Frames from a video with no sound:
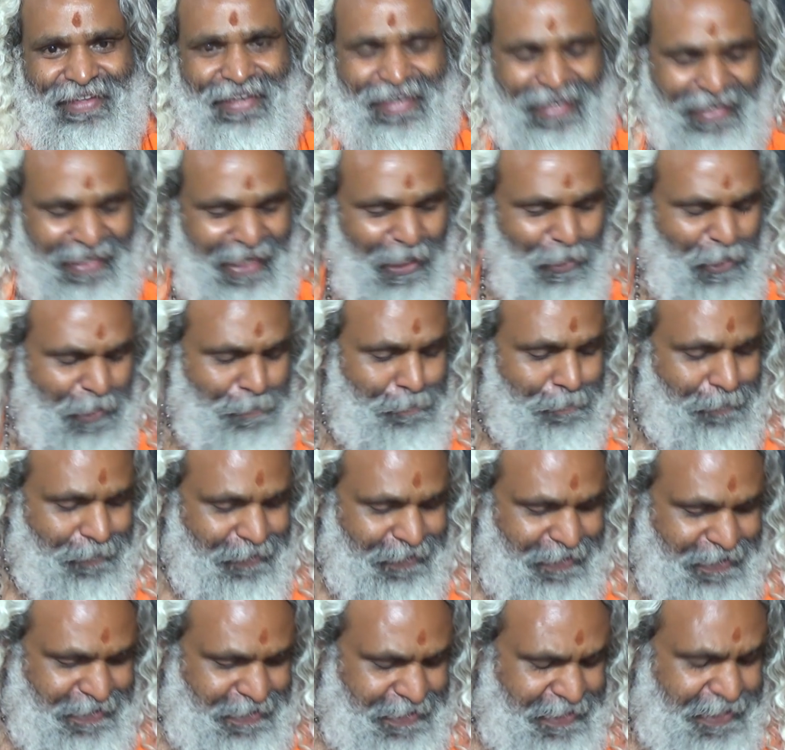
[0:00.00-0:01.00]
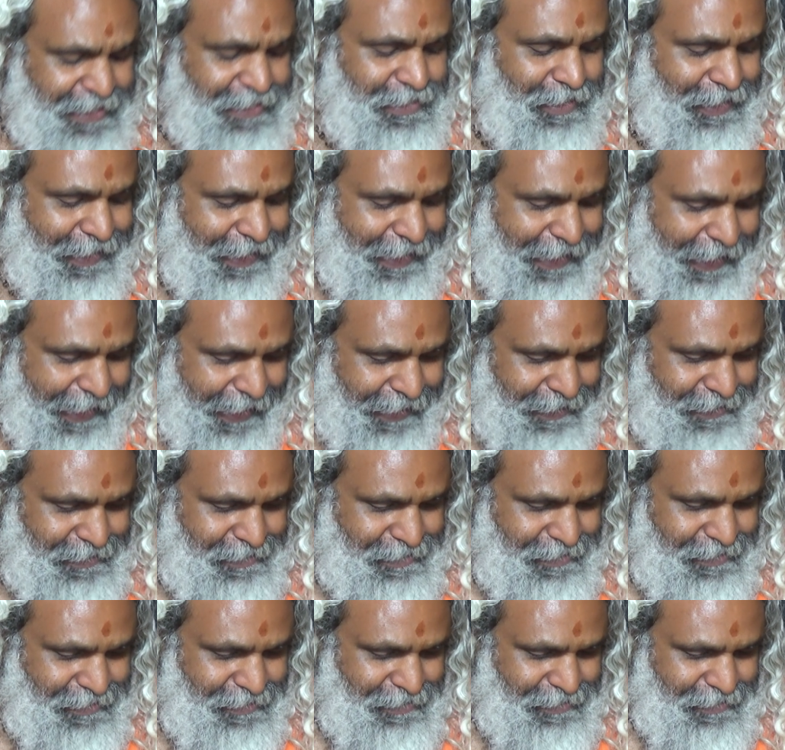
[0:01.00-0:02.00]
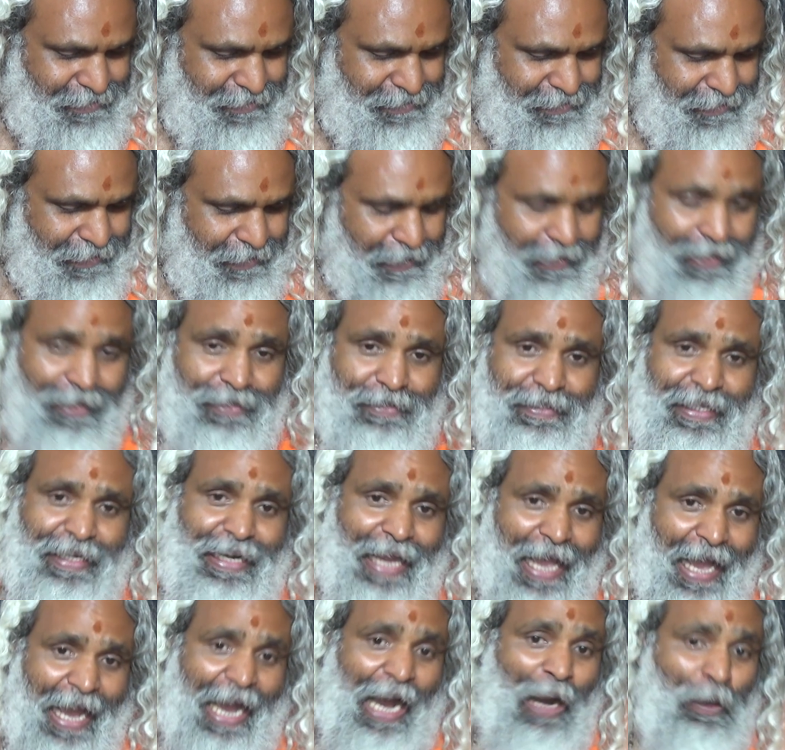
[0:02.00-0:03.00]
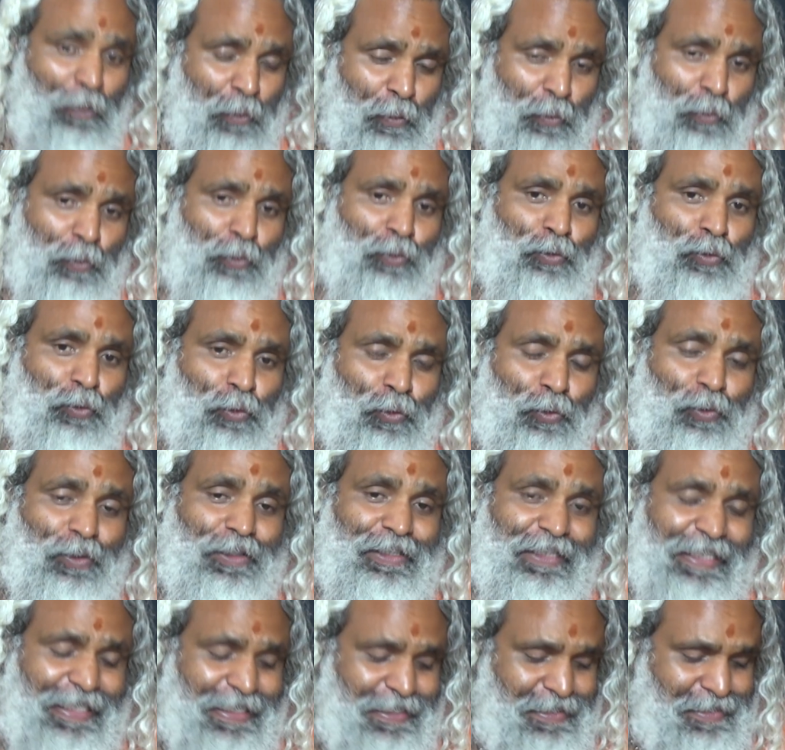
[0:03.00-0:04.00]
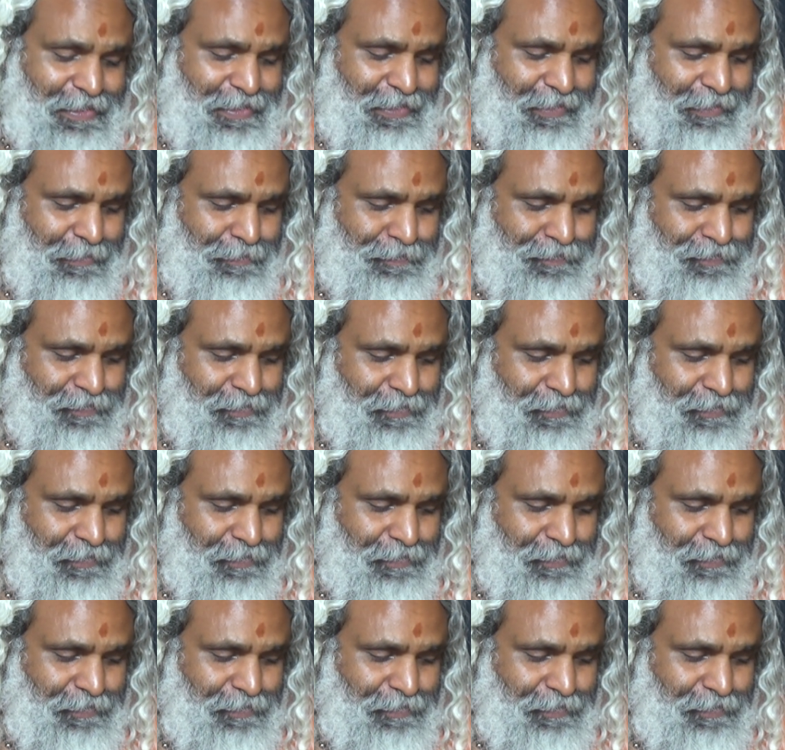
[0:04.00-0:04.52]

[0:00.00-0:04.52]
Now if this is the case, then how to do this?